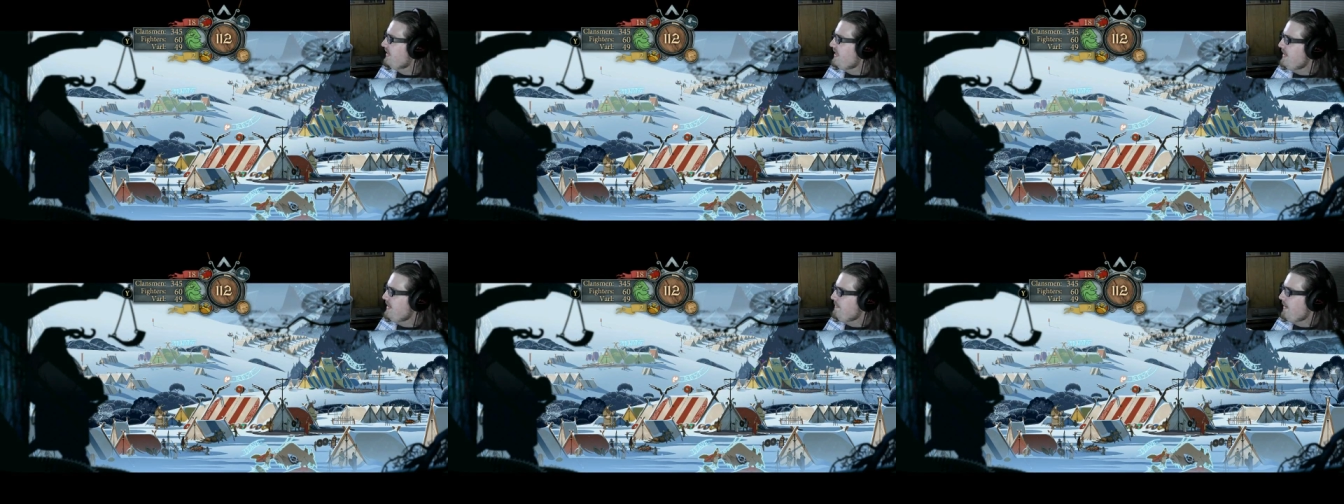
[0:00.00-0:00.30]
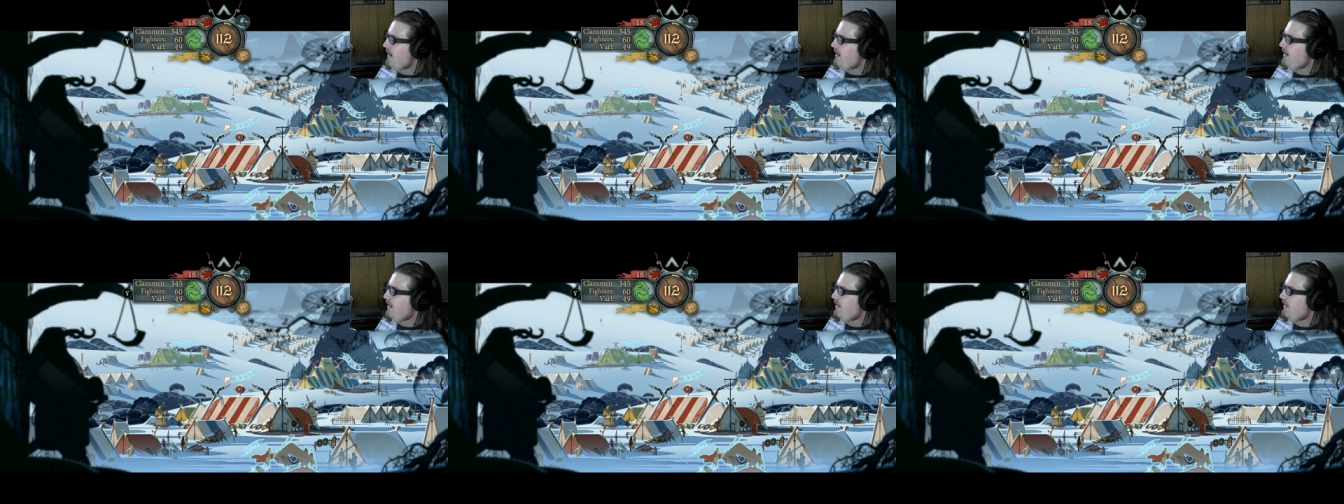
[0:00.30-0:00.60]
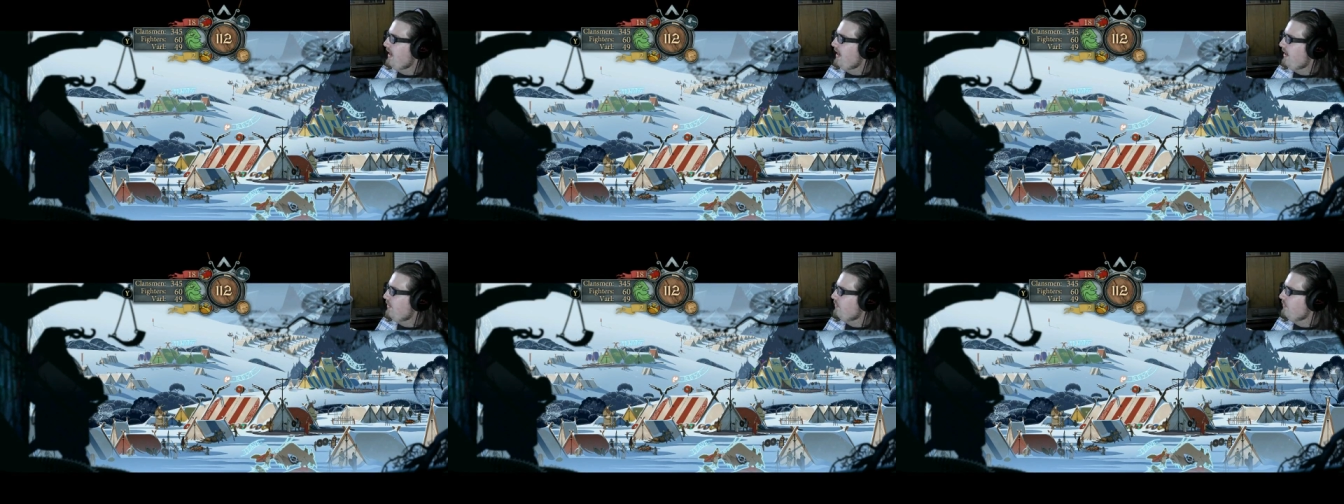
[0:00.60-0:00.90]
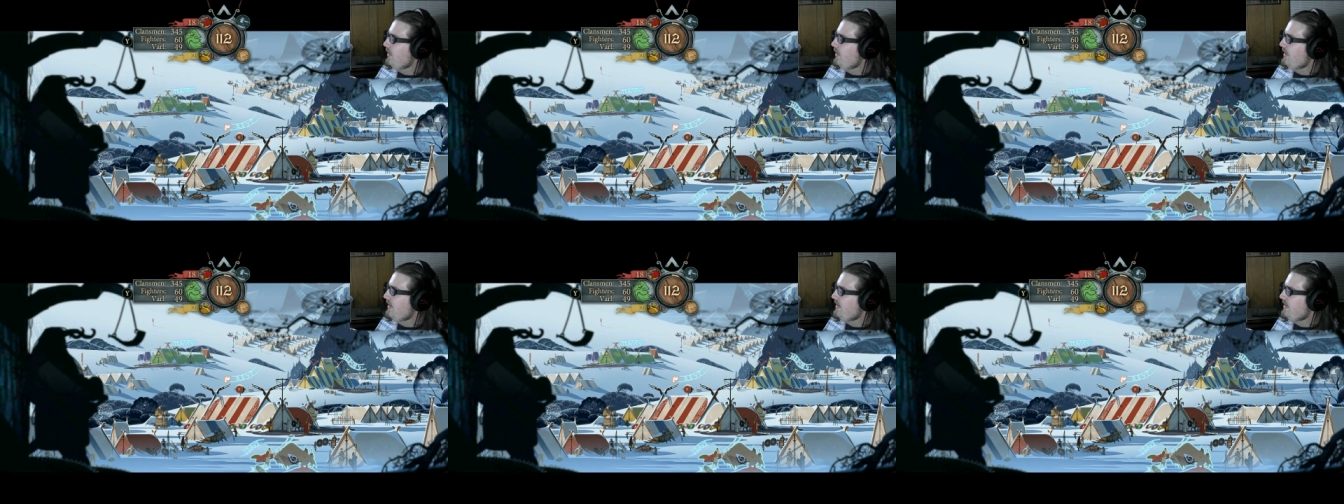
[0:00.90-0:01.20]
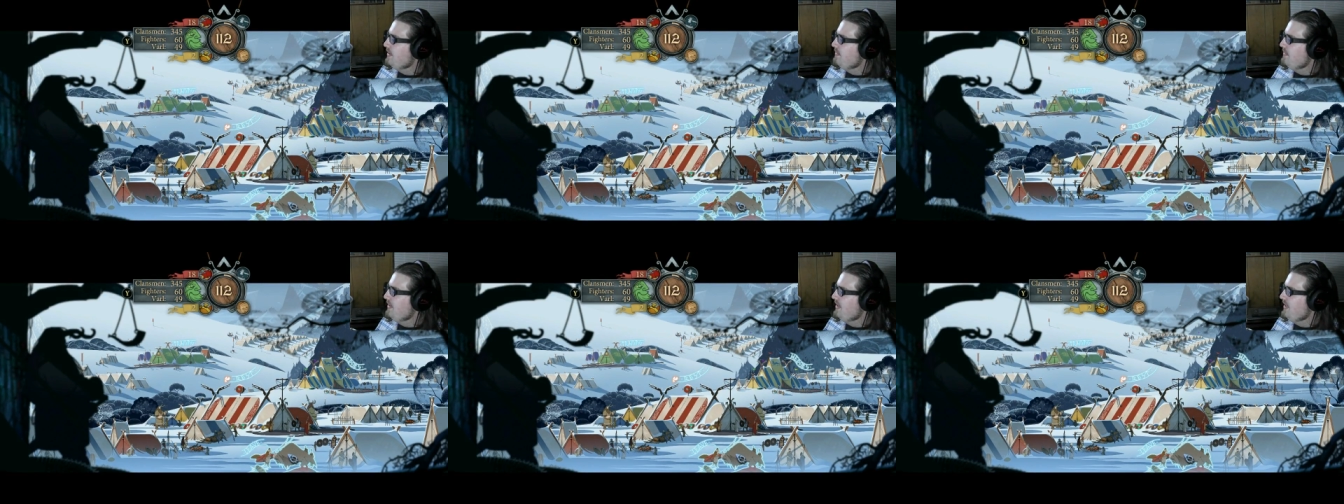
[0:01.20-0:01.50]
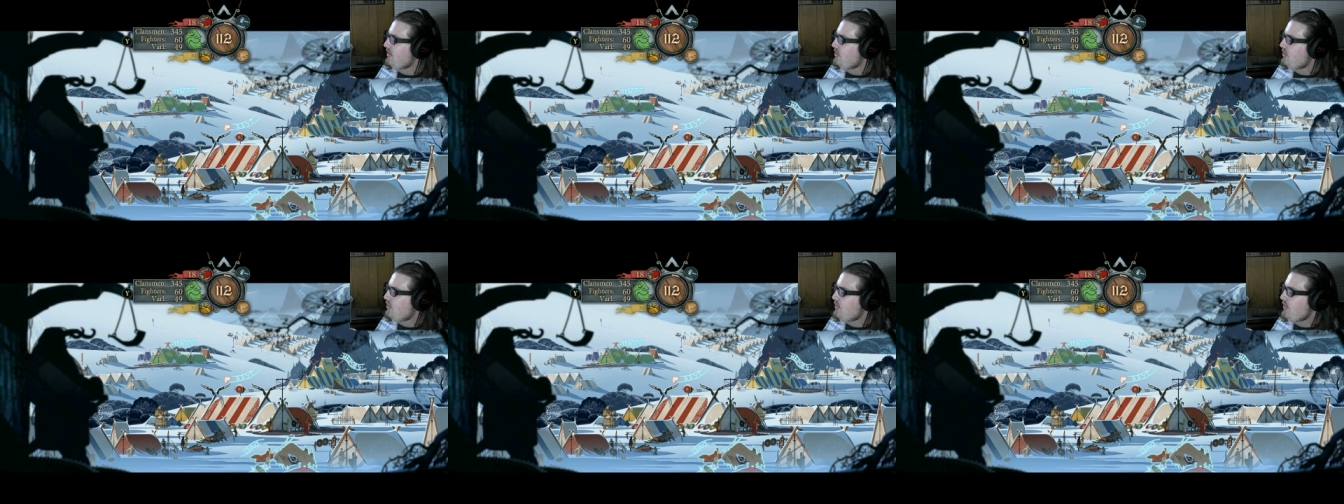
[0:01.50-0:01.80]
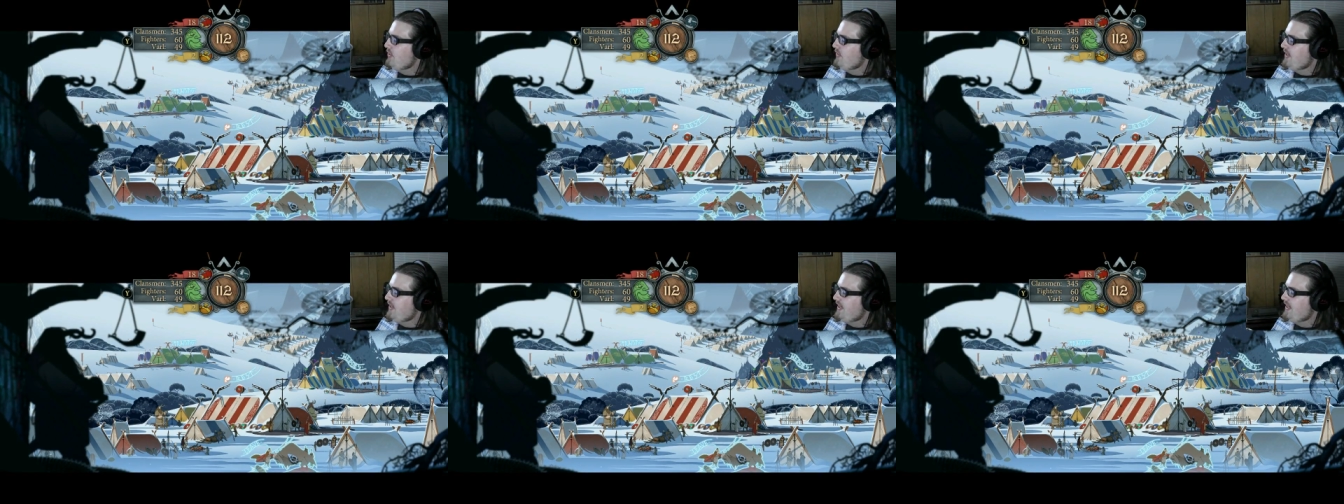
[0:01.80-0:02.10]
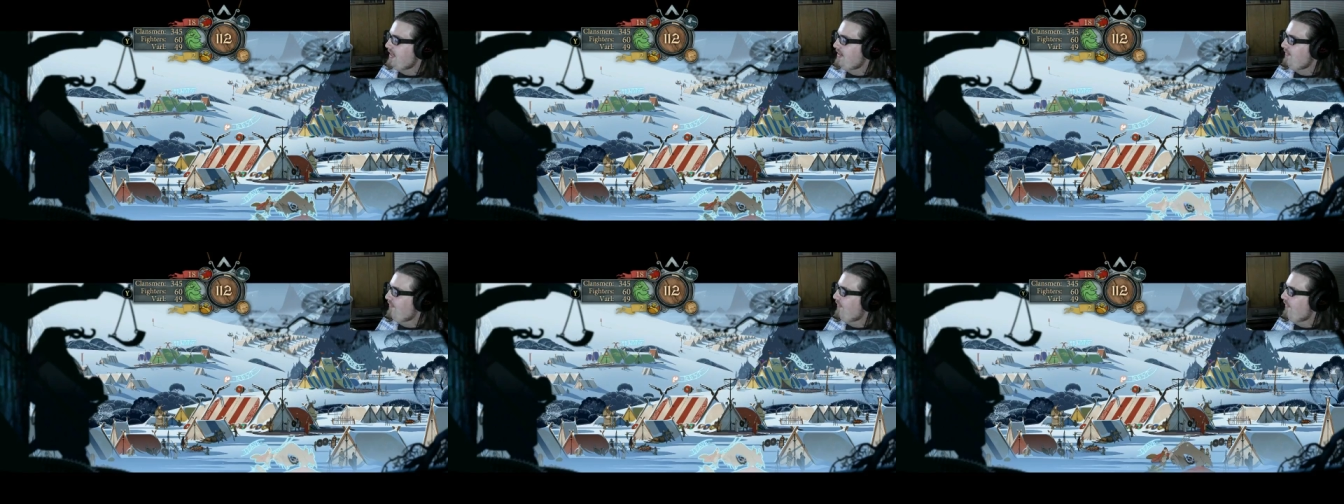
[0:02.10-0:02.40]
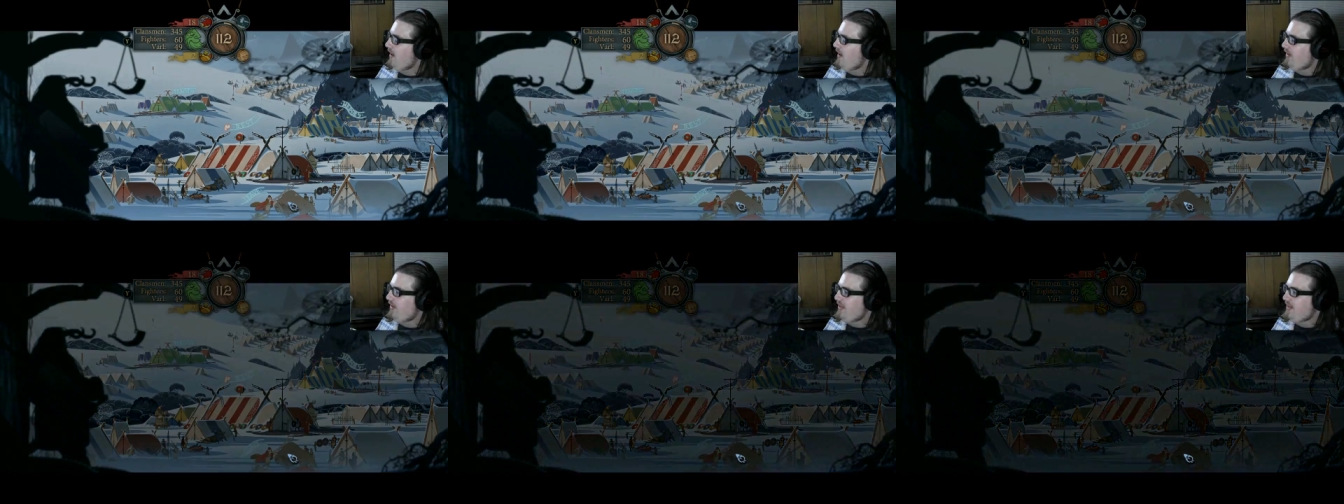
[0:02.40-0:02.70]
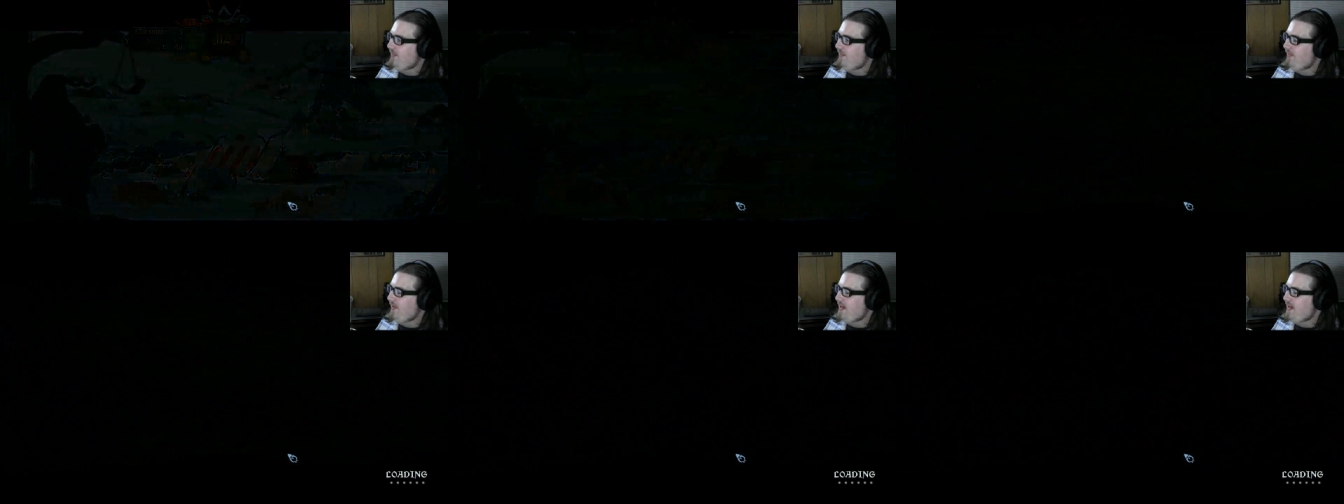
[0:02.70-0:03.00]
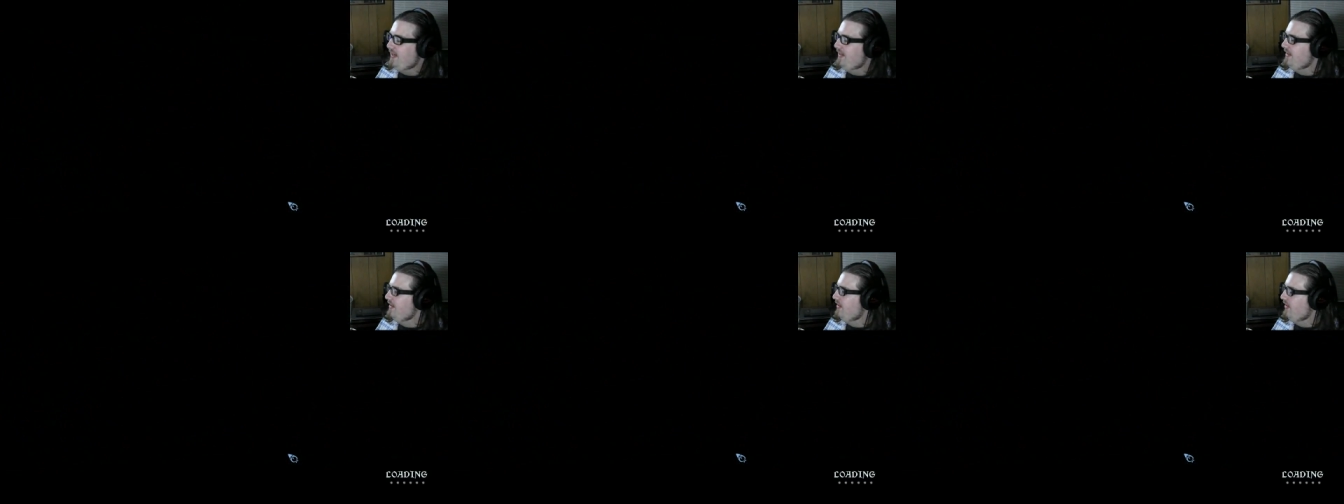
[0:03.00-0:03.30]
keep on outrunning them, and then shooting and finally defeating